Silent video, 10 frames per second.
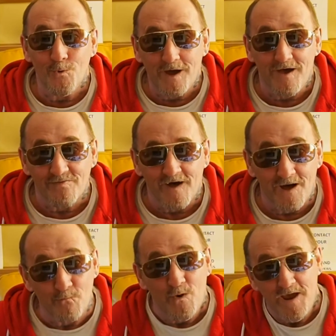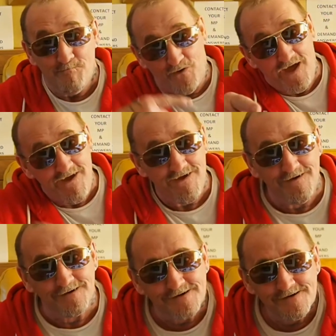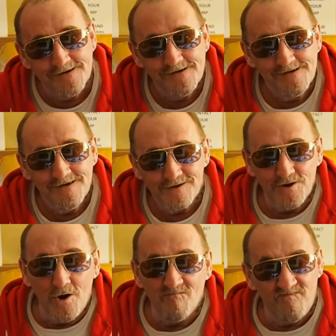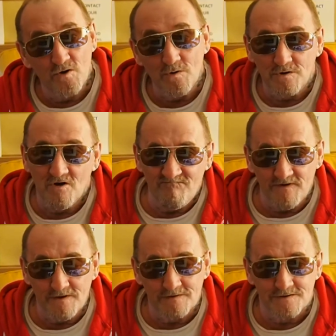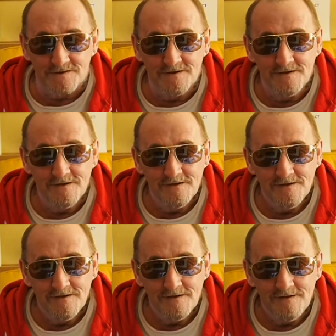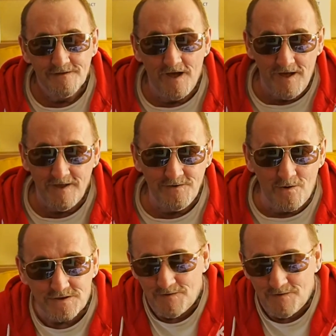get that and we pay you. You know, for good governance. Not to